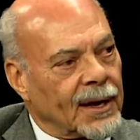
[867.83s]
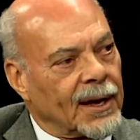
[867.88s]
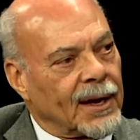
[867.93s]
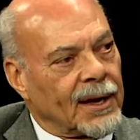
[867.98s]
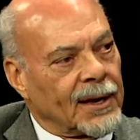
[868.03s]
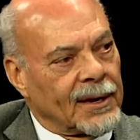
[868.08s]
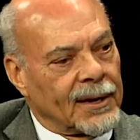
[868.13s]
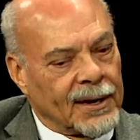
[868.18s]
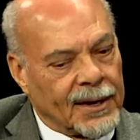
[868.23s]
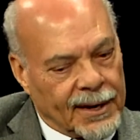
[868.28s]

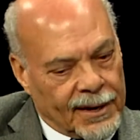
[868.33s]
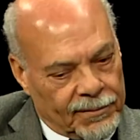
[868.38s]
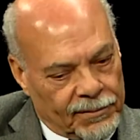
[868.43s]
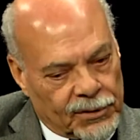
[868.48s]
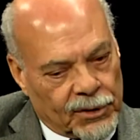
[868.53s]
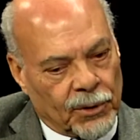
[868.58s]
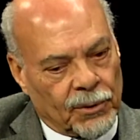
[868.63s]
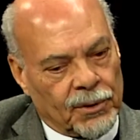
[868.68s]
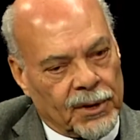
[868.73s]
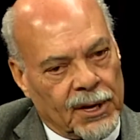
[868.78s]
And
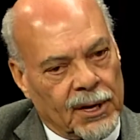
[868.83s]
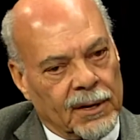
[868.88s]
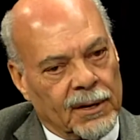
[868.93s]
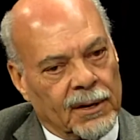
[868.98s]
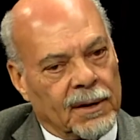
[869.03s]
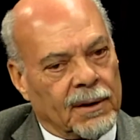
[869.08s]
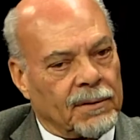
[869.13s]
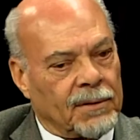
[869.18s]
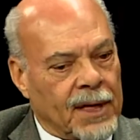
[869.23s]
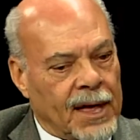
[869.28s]
so
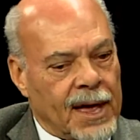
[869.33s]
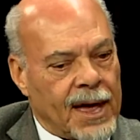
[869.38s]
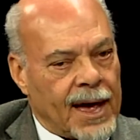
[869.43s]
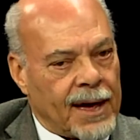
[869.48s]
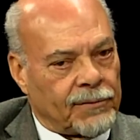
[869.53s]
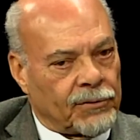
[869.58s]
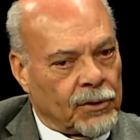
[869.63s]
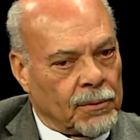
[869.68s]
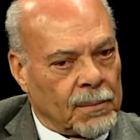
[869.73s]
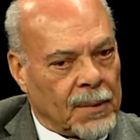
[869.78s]
then they
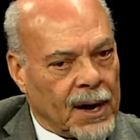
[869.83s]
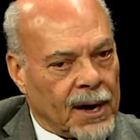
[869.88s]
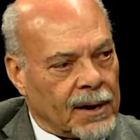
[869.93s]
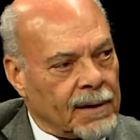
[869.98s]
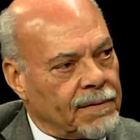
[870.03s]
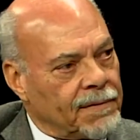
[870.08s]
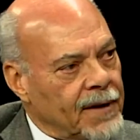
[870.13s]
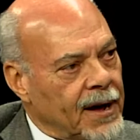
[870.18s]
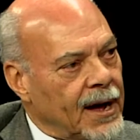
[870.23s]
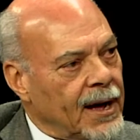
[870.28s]
have to
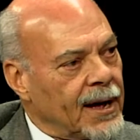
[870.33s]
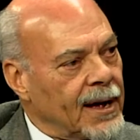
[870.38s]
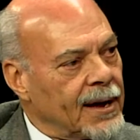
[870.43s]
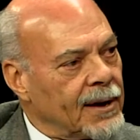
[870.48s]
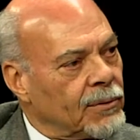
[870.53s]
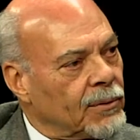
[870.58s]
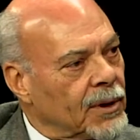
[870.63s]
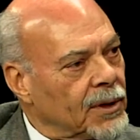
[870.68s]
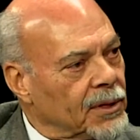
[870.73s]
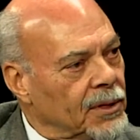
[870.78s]
modify
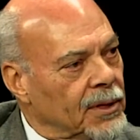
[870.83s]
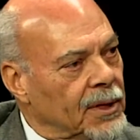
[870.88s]
what